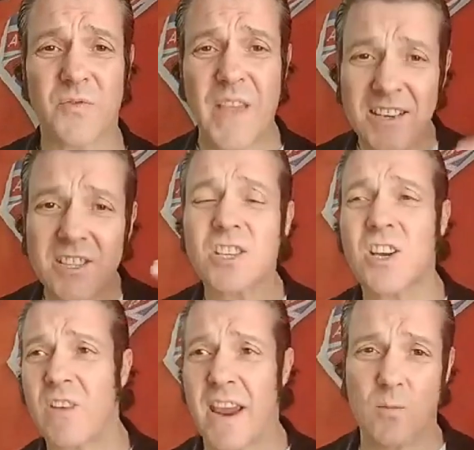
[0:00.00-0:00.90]
That's the
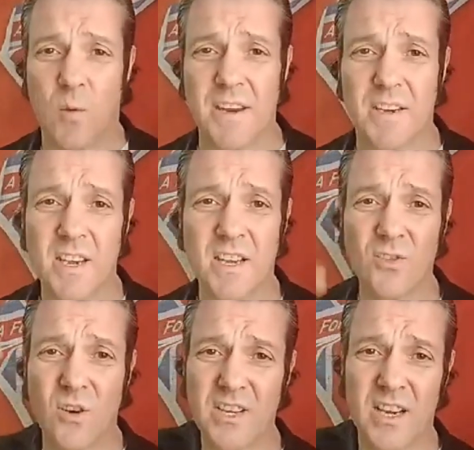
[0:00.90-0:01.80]
correct way. It's
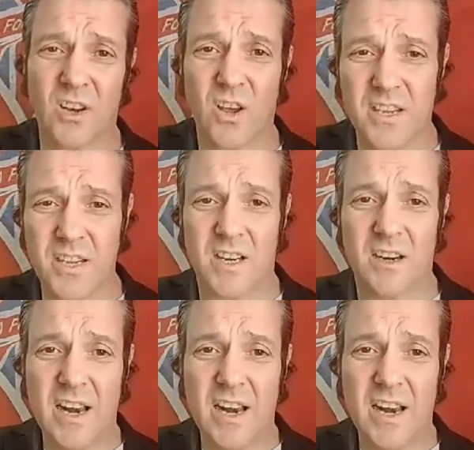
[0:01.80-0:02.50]
not Nicola here